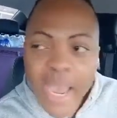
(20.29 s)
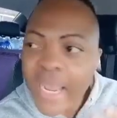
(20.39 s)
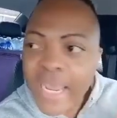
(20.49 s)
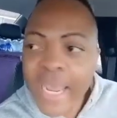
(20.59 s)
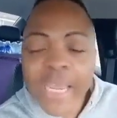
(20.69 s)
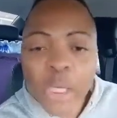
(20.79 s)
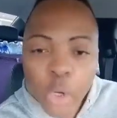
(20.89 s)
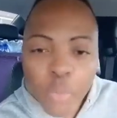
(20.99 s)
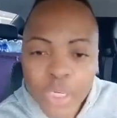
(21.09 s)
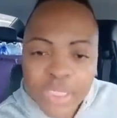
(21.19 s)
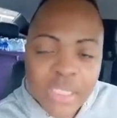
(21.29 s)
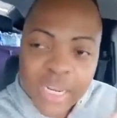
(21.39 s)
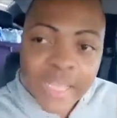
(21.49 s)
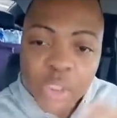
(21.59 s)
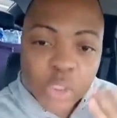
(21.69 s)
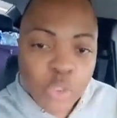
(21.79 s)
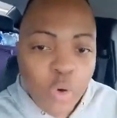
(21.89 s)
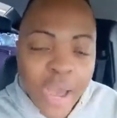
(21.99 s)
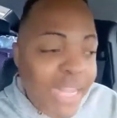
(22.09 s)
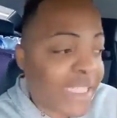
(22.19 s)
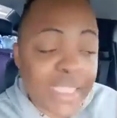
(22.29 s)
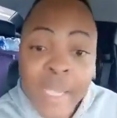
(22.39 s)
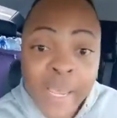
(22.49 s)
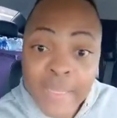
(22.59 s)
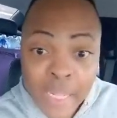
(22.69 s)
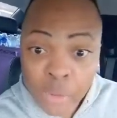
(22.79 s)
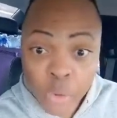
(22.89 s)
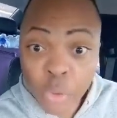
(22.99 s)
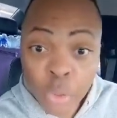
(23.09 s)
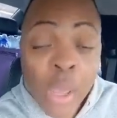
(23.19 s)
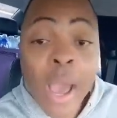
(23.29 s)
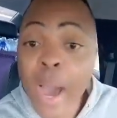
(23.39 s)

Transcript: I hate going into that store. I just hate that store.